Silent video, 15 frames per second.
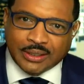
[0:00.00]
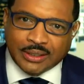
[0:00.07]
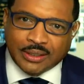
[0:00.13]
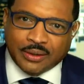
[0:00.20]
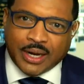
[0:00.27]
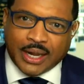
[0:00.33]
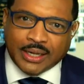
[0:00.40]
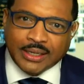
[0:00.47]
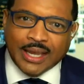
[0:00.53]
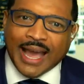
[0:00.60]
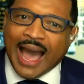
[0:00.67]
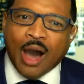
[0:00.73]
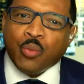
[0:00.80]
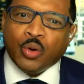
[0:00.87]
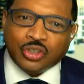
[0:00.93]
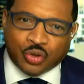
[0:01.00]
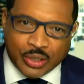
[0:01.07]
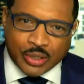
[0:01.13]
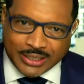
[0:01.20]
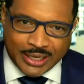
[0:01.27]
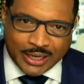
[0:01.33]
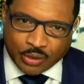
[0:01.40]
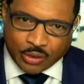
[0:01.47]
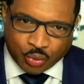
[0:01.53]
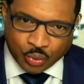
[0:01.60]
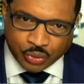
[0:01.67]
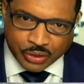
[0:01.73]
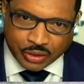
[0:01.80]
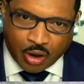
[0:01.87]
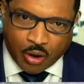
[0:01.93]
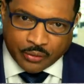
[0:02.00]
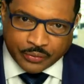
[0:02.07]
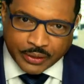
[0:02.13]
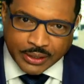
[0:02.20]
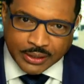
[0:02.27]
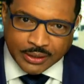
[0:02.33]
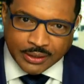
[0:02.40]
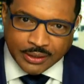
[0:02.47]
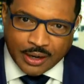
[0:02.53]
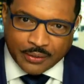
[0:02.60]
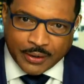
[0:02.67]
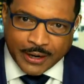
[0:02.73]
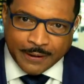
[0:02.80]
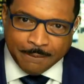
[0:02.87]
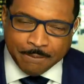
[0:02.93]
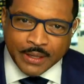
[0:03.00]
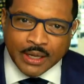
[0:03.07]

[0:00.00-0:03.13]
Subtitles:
Okay, I wouldn't drink Ted Cruz's coffee, all right?